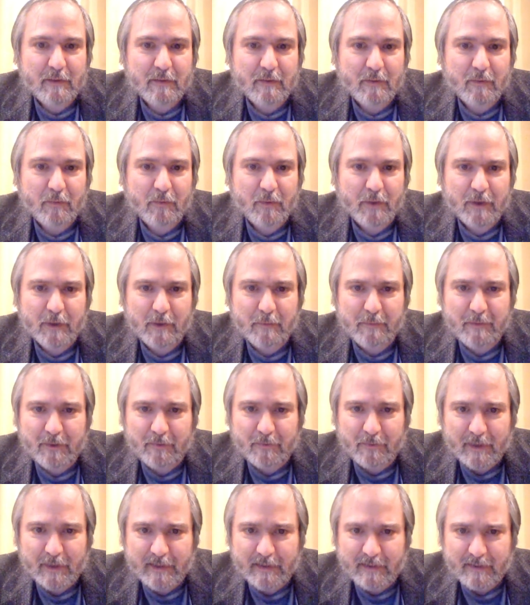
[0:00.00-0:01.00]
we're going to be
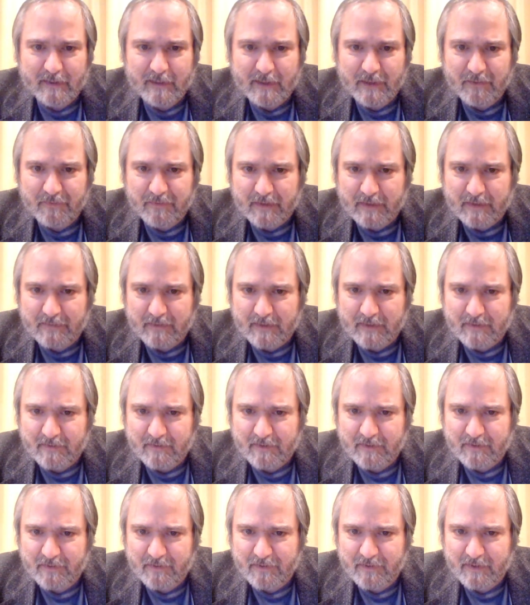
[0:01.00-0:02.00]
right 95 out of
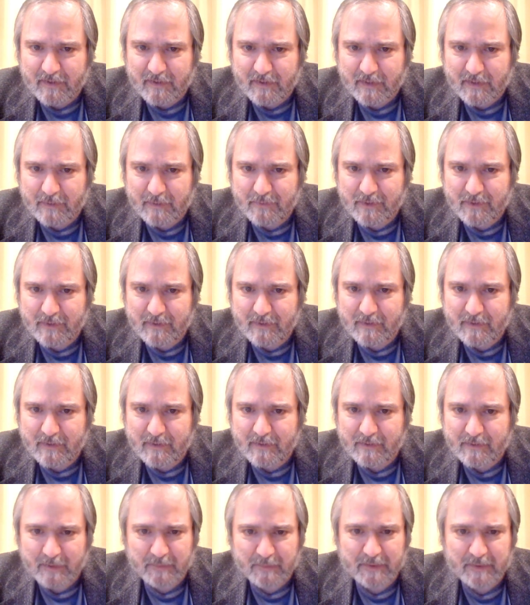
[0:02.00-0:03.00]
100 times,
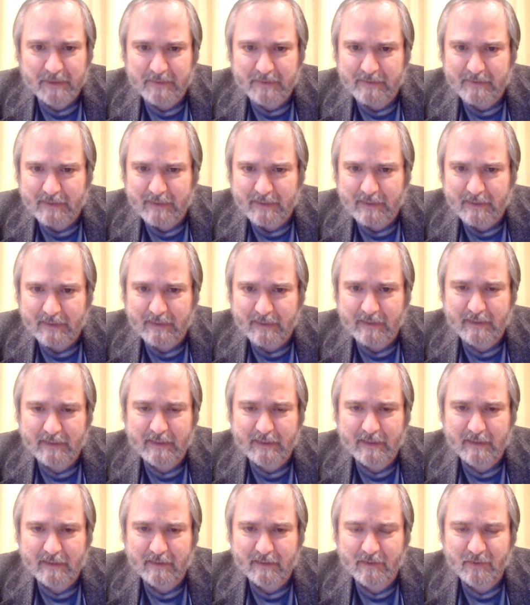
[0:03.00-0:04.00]
sometimes 99 out
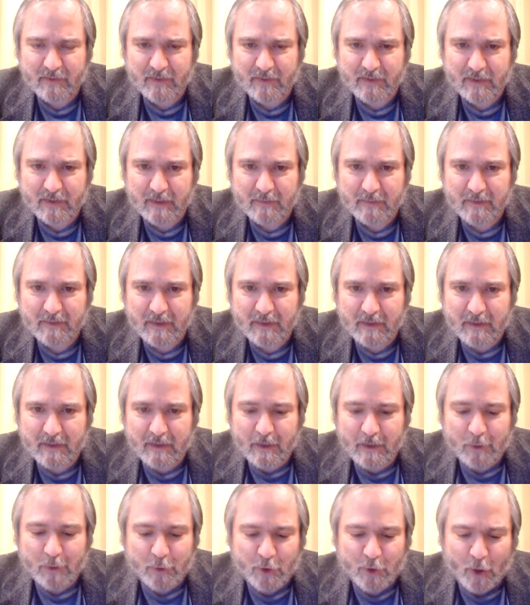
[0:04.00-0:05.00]
of 100 times.
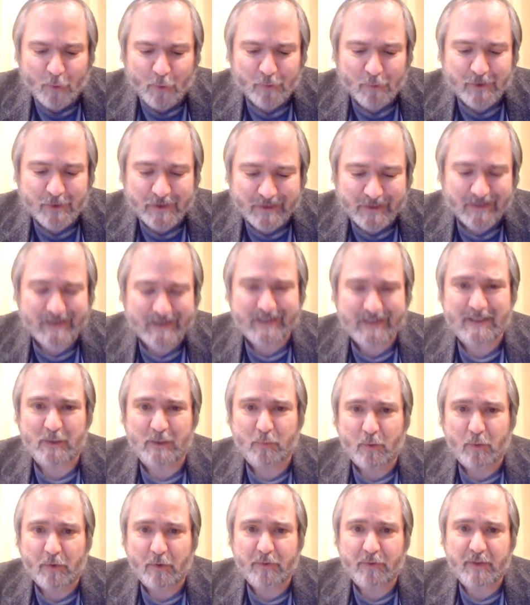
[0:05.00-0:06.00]
No scientist
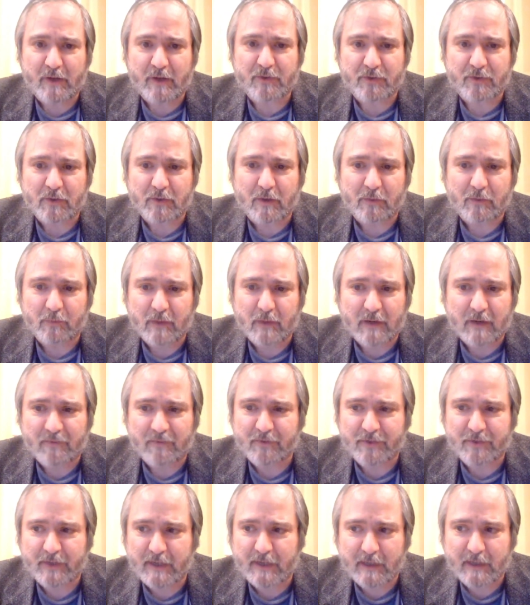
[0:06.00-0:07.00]
worth their salt will ever
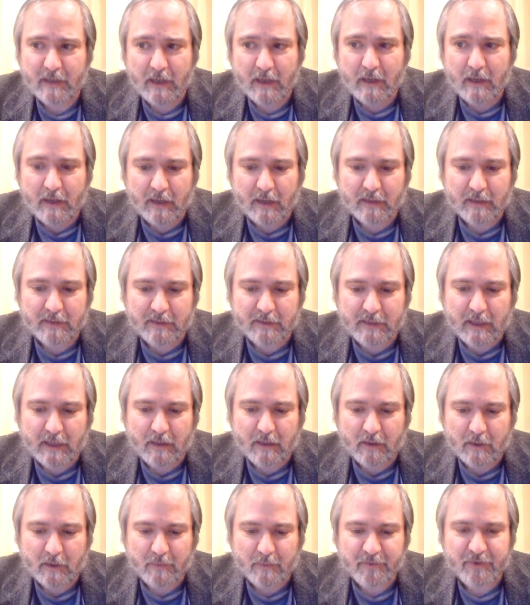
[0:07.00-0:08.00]
say, I can stay
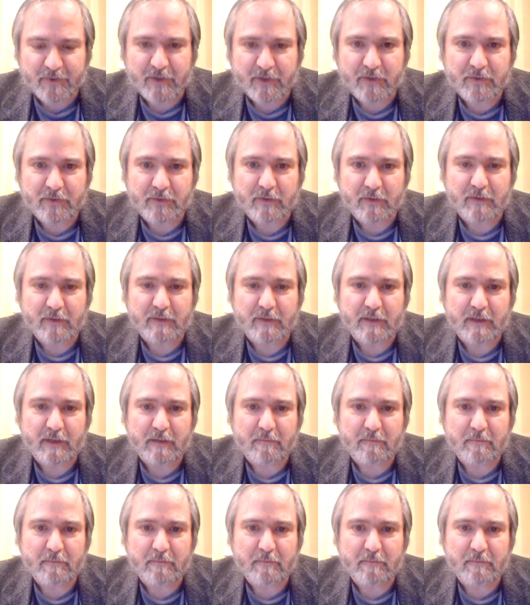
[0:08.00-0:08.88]
100% certainty.